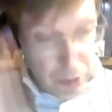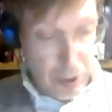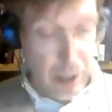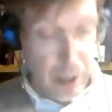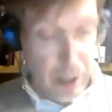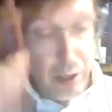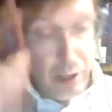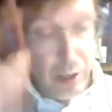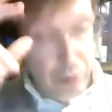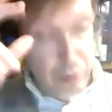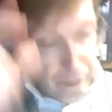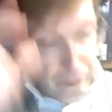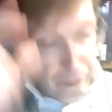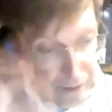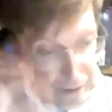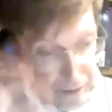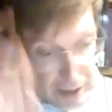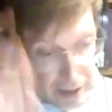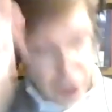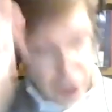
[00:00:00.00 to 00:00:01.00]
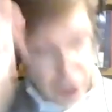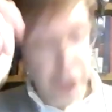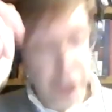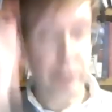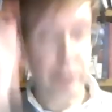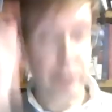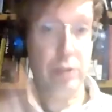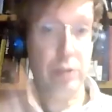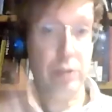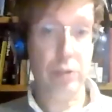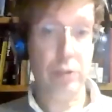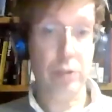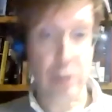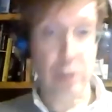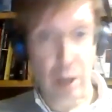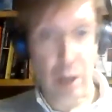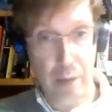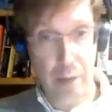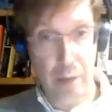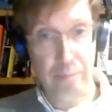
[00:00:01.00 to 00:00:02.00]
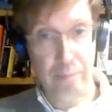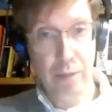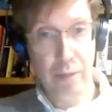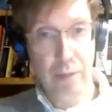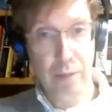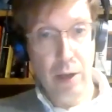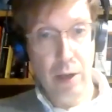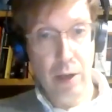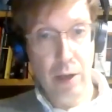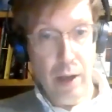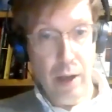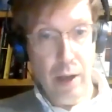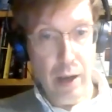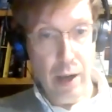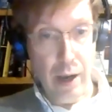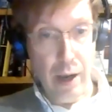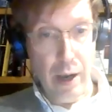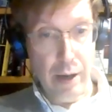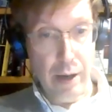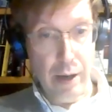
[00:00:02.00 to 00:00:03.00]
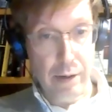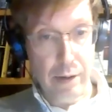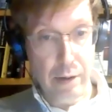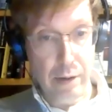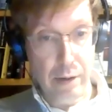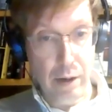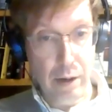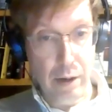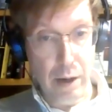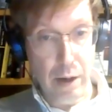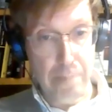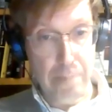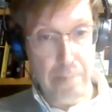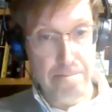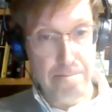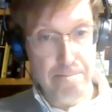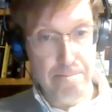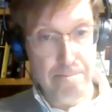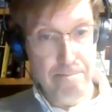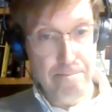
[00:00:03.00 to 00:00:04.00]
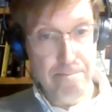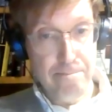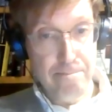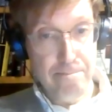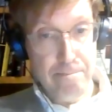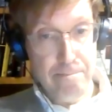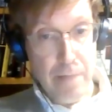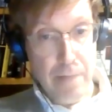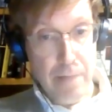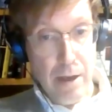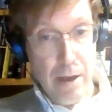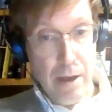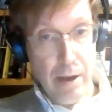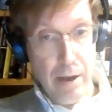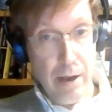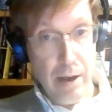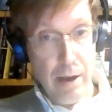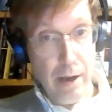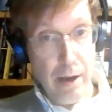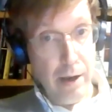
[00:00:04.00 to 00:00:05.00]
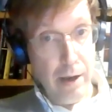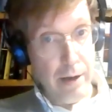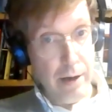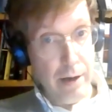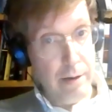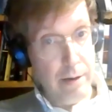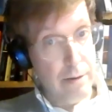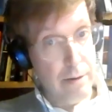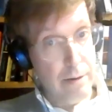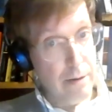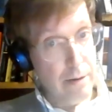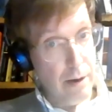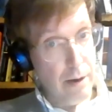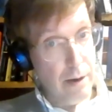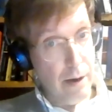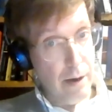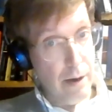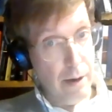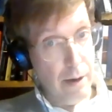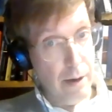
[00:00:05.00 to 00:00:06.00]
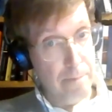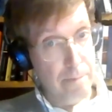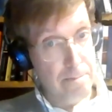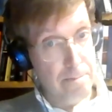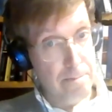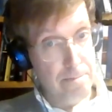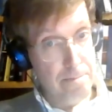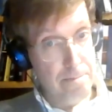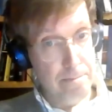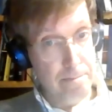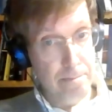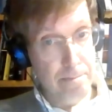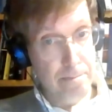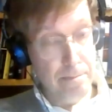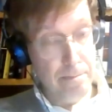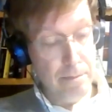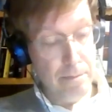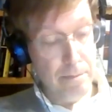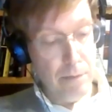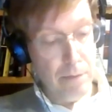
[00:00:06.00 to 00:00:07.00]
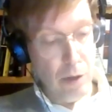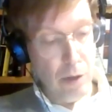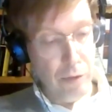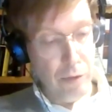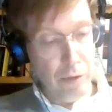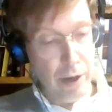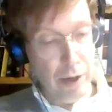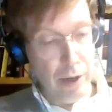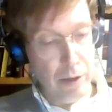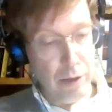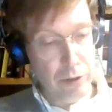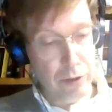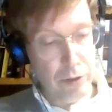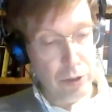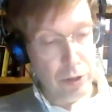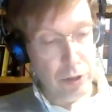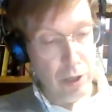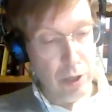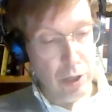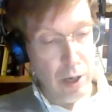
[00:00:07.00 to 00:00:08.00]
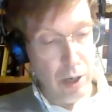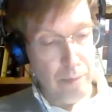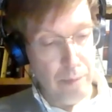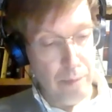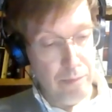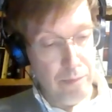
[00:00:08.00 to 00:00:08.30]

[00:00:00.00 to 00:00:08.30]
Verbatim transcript: and interventions um, and uh, and uh, you know there's uh,